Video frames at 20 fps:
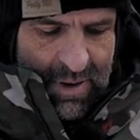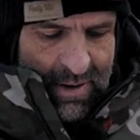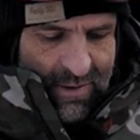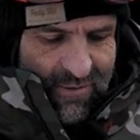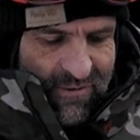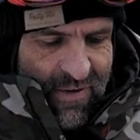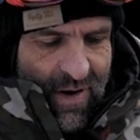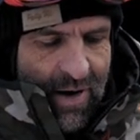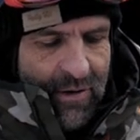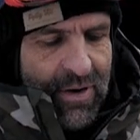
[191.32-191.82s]

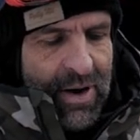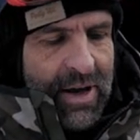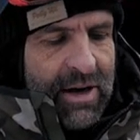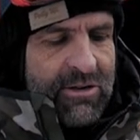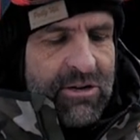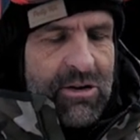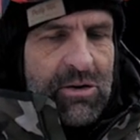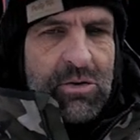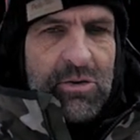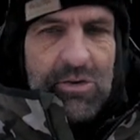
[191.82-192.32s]
very
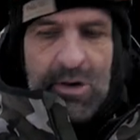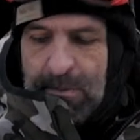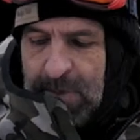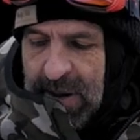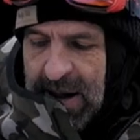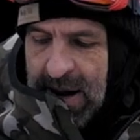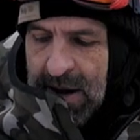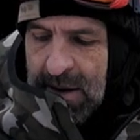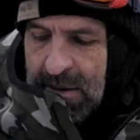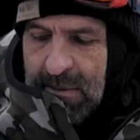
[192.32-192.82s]
easy to
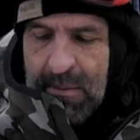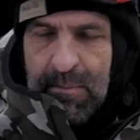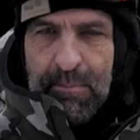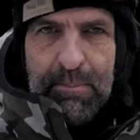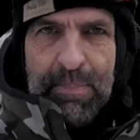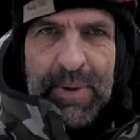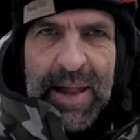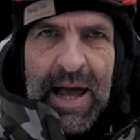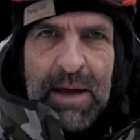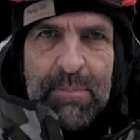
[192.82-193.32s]
repair,
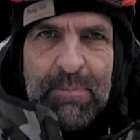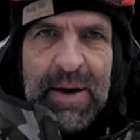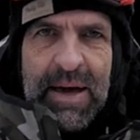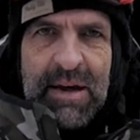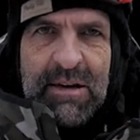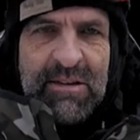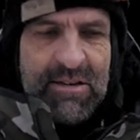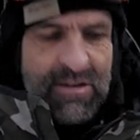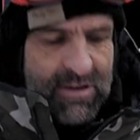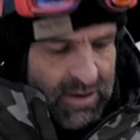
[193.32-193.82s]
black
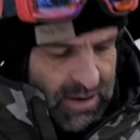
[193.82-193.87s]
base.